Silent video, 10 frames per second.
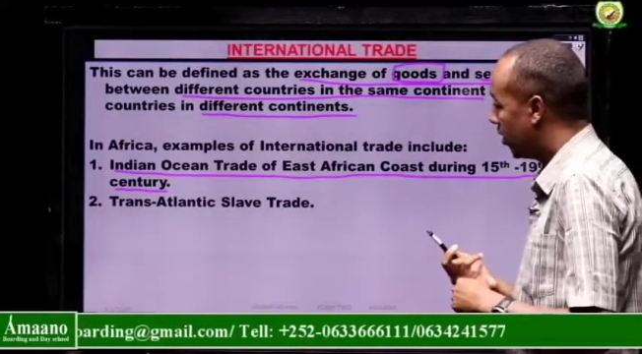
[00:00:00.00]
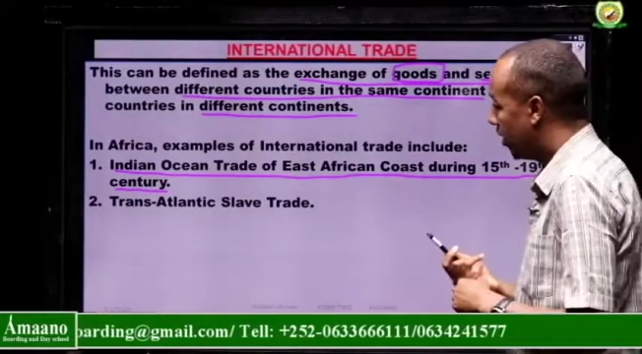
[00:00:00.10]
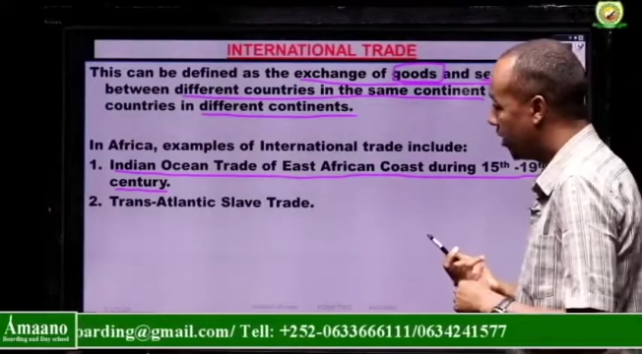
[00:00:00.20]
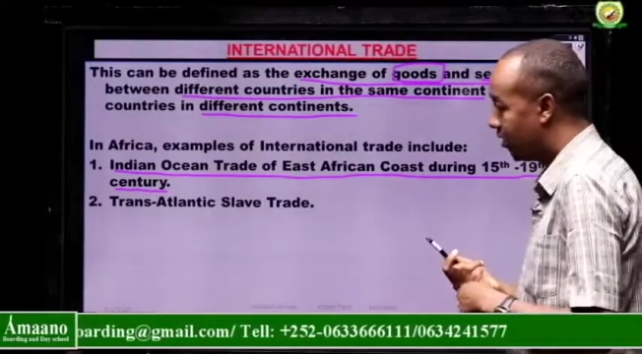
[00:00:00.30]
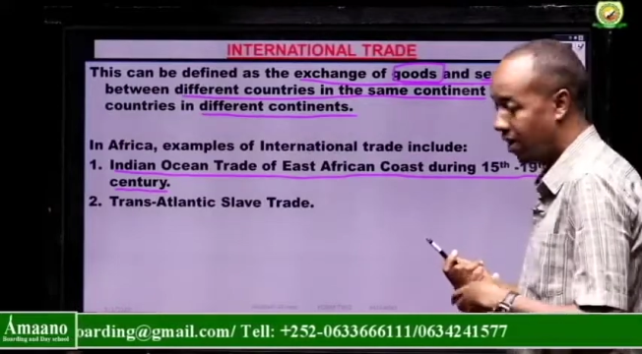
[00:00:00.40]

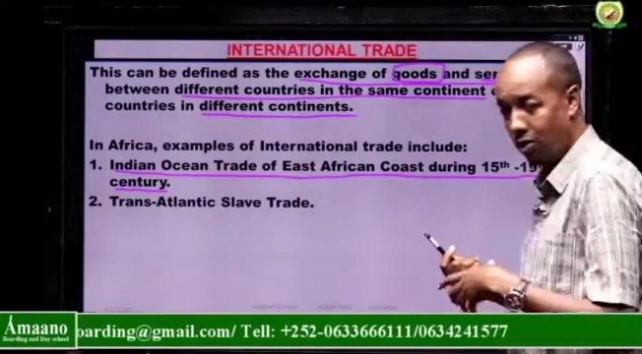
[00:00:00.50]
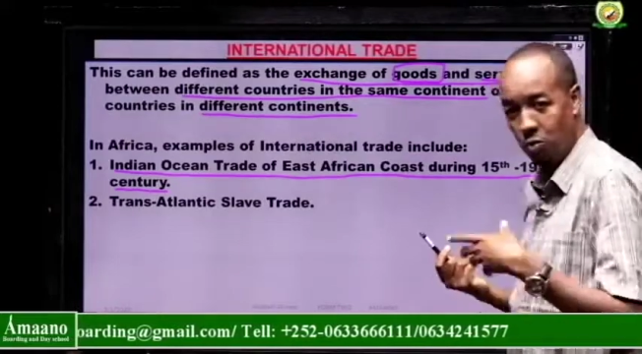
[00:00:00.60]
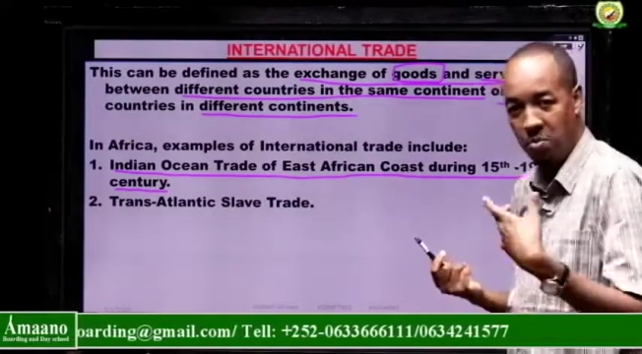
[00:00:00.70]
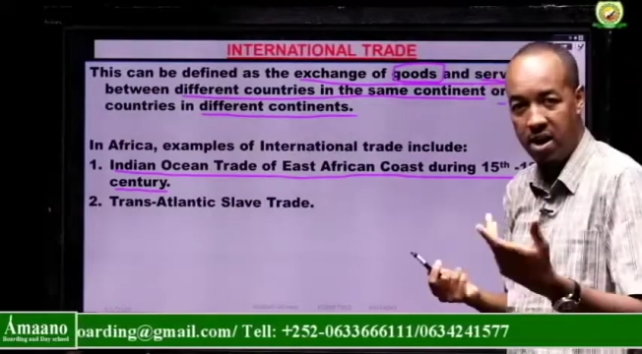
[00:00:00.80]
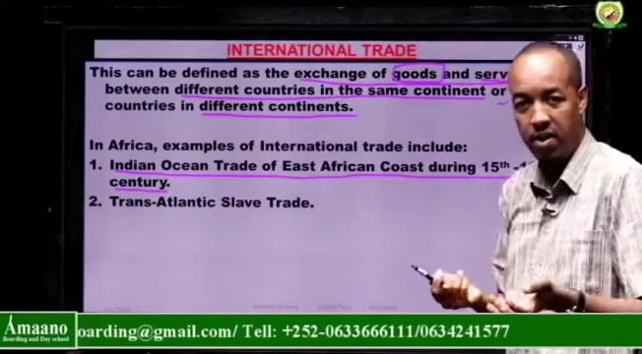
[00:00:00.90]
the
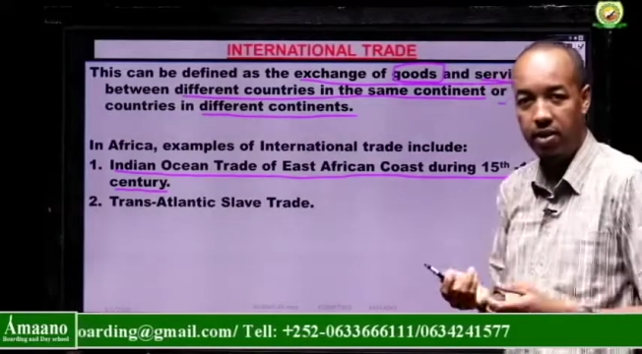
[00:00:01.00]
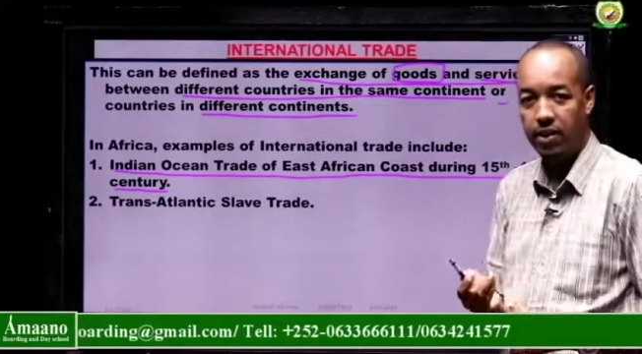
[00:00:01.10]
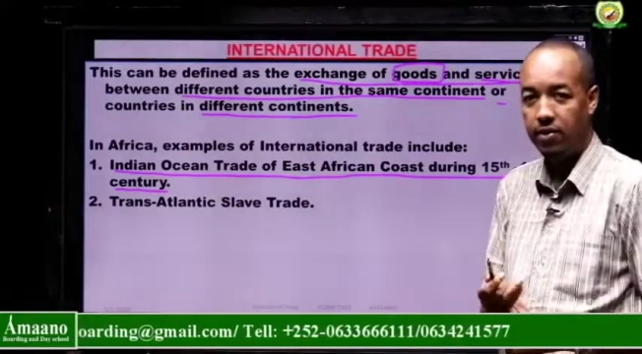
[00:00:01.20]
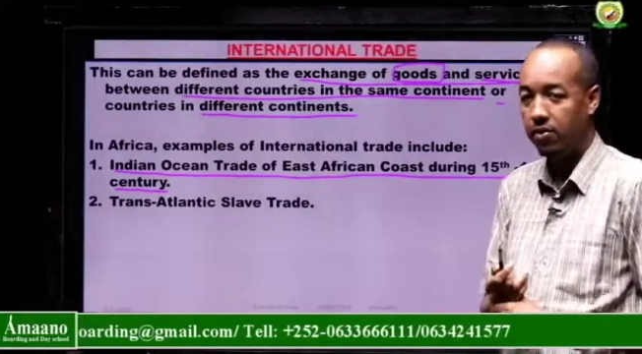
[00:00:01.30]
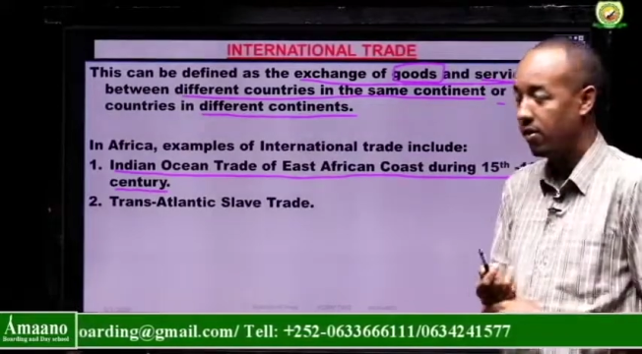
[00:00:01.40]

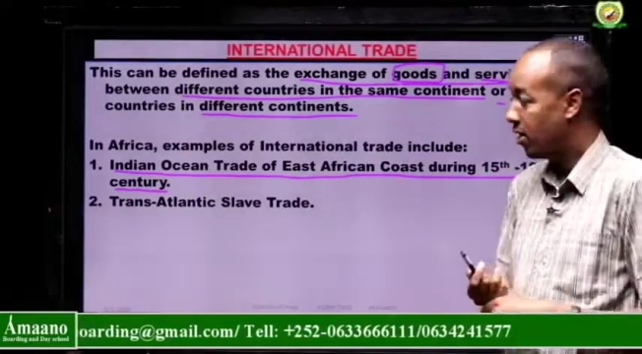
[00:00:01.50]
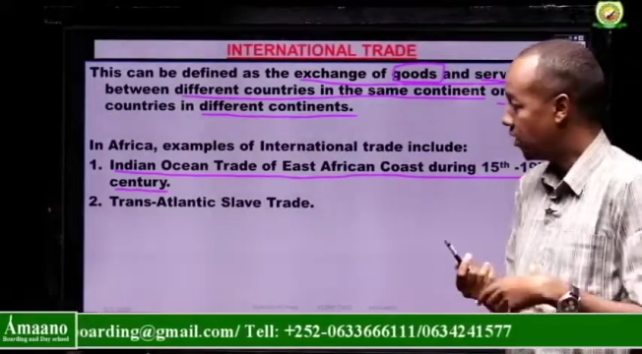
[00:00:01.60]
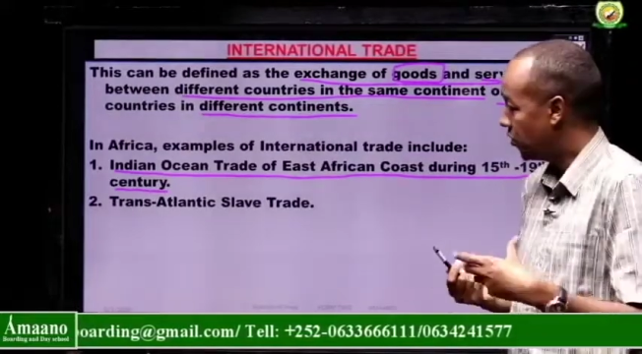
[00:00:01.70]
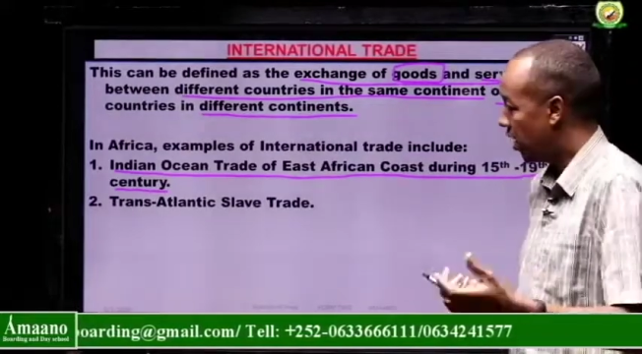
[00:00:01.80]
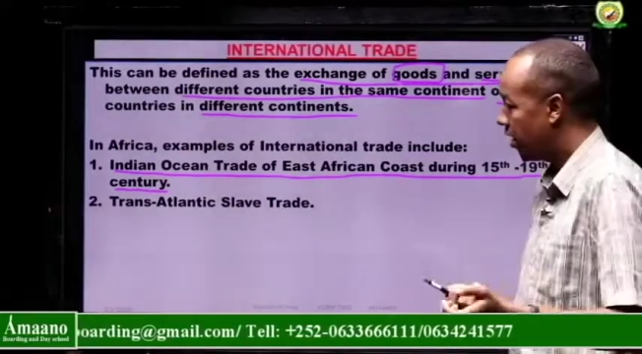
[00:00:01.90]
Omanis,
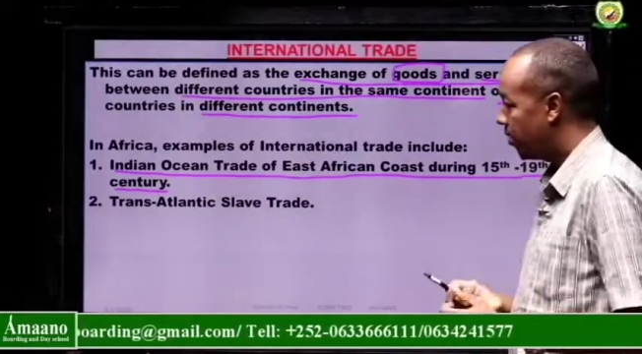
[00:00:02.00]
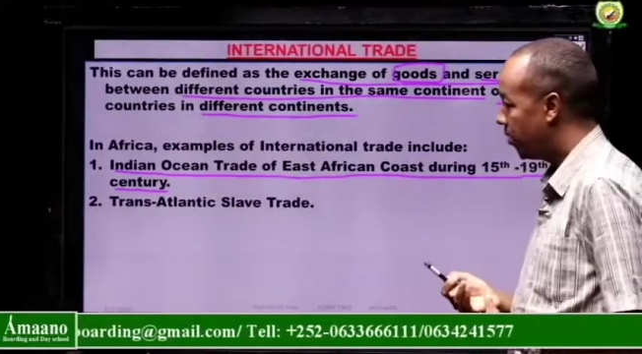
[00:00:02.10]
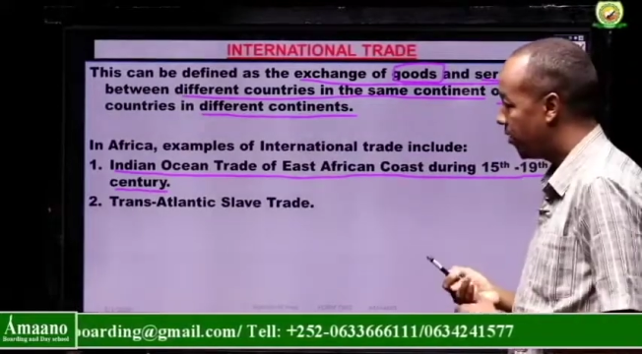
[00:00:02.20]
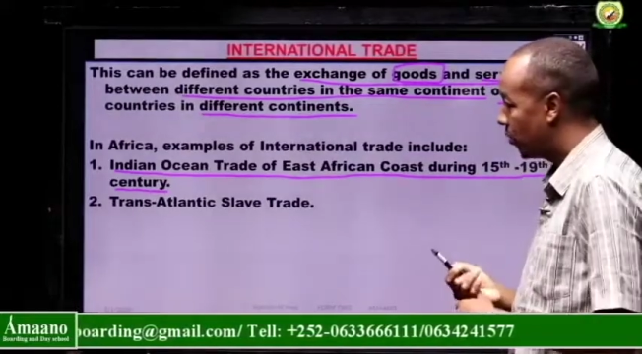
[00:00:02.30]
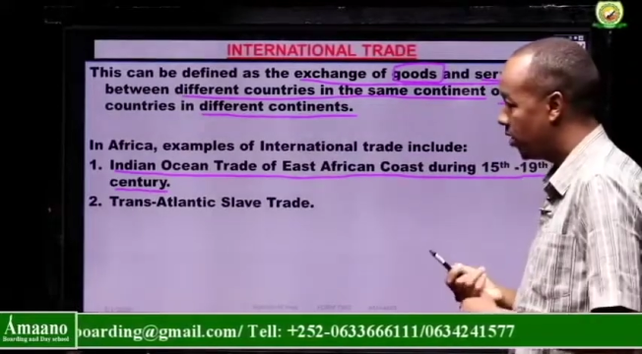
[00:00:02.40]
and the
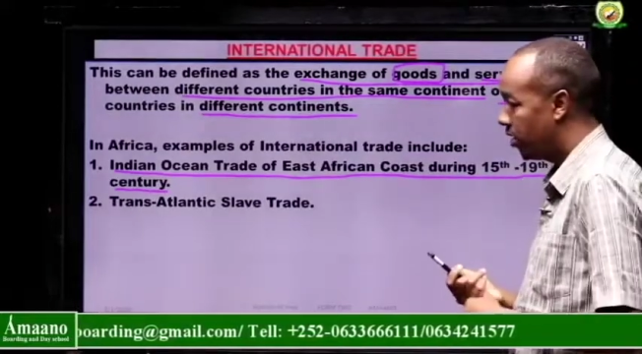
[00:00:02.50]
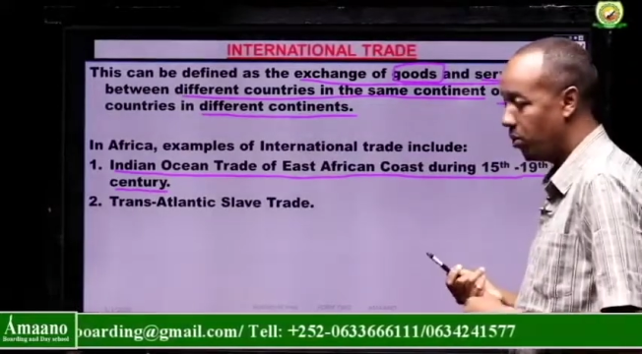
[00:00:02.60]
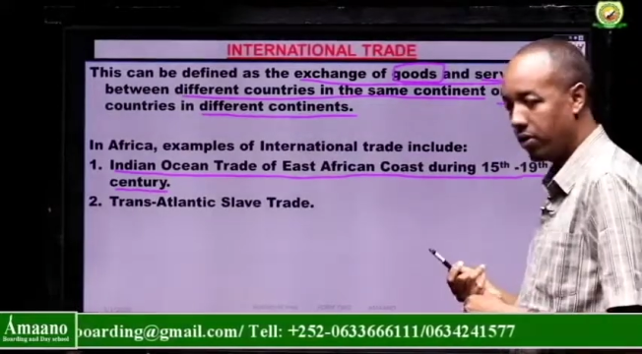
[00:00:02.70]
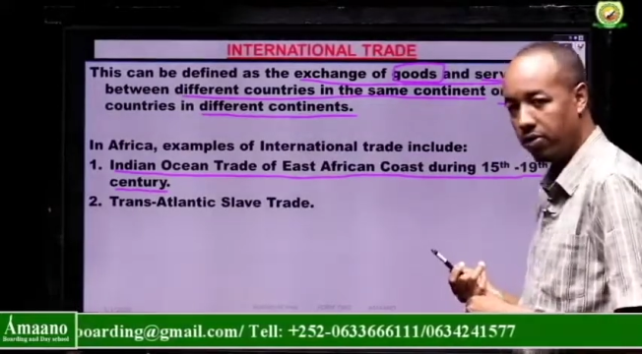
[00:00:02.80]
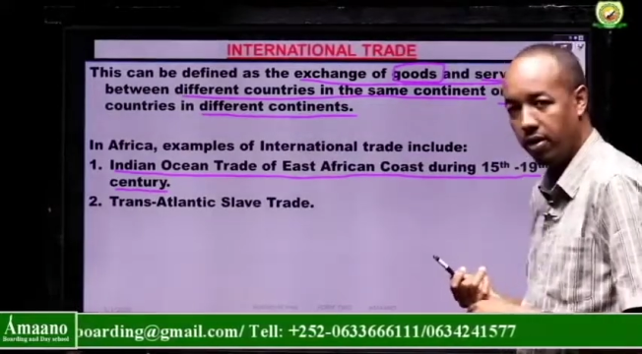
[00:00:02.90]
Arabs, when they
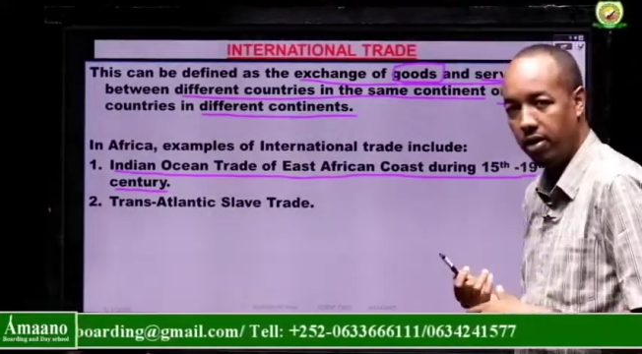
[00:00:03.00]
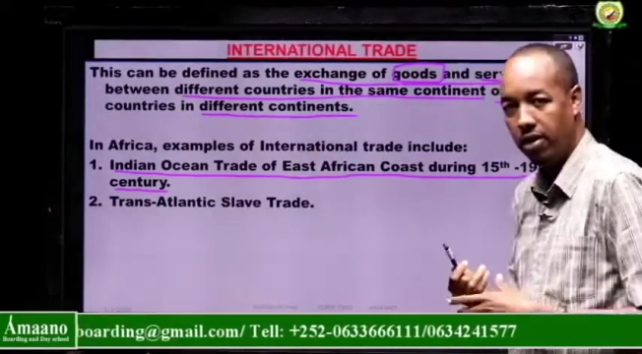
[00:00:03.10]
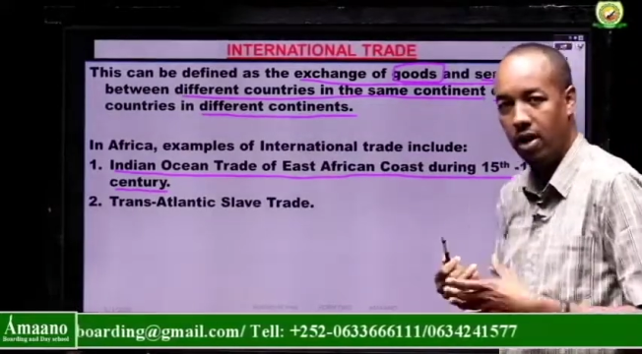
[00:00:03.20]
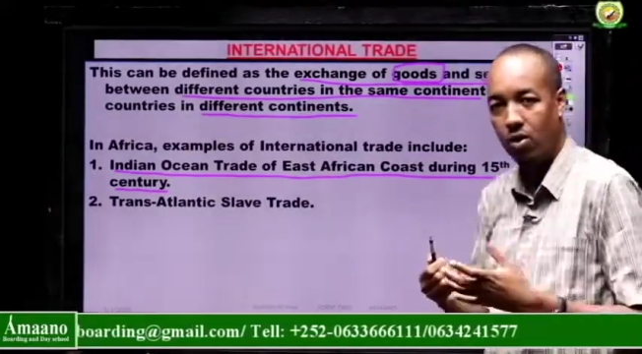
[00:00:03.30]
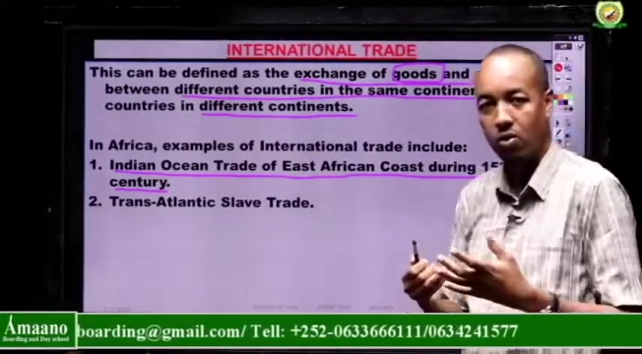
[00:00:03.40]
were trading
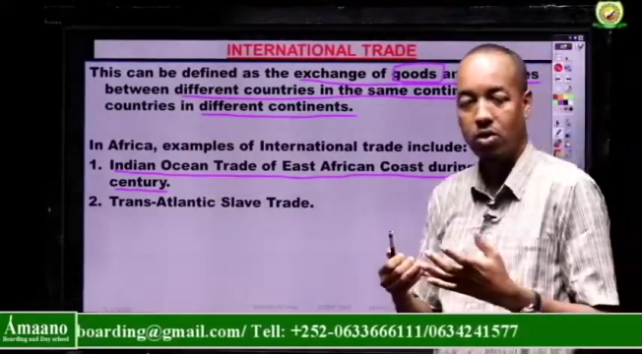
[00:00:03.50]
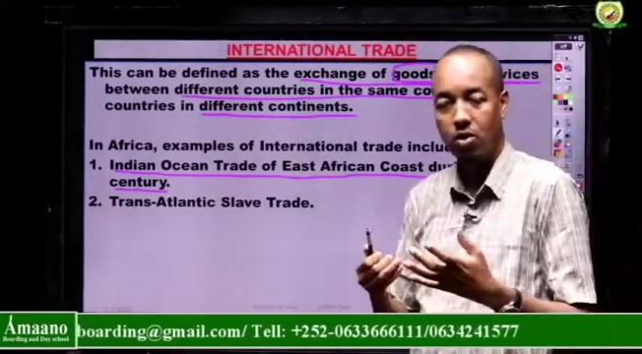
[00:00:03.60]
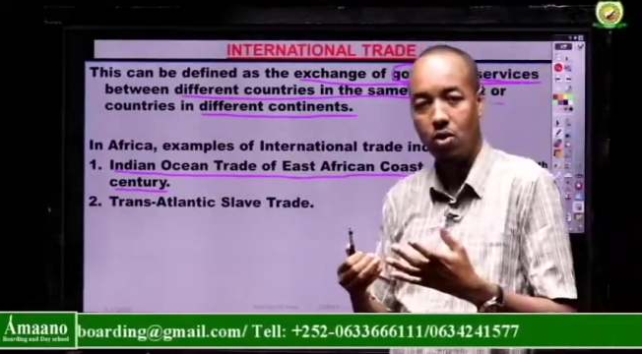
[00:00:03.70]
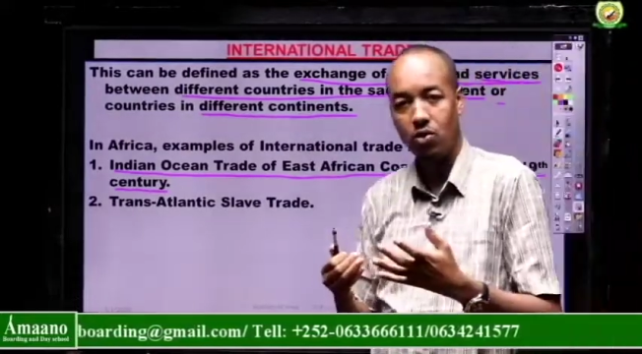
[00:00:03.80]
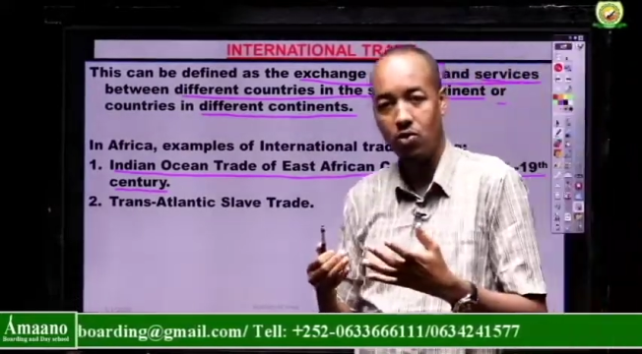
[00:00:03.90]
along the
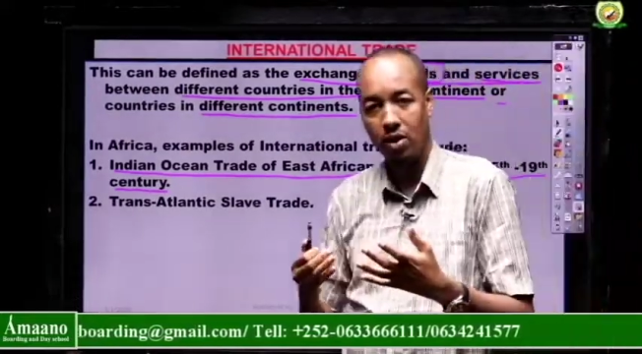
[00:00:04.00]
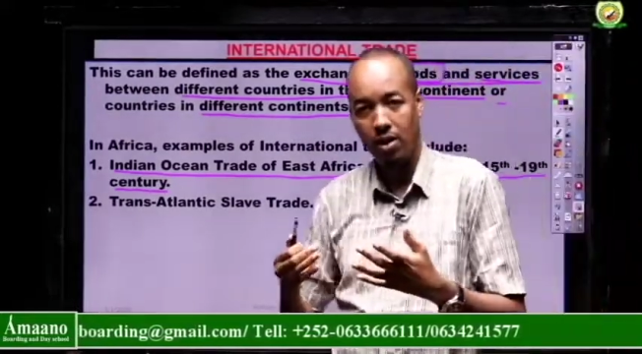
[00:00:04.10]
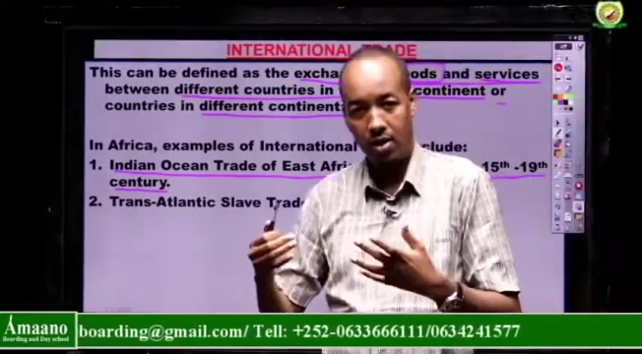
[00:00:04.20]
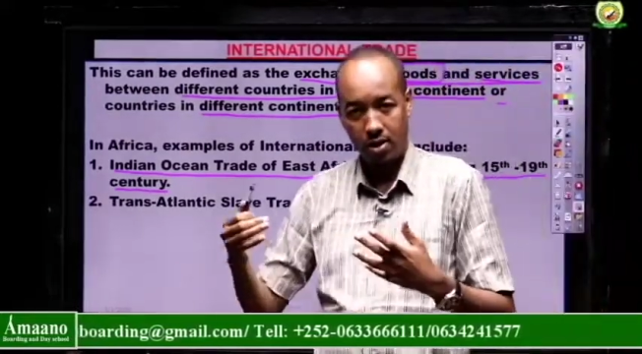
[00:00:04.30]
coastal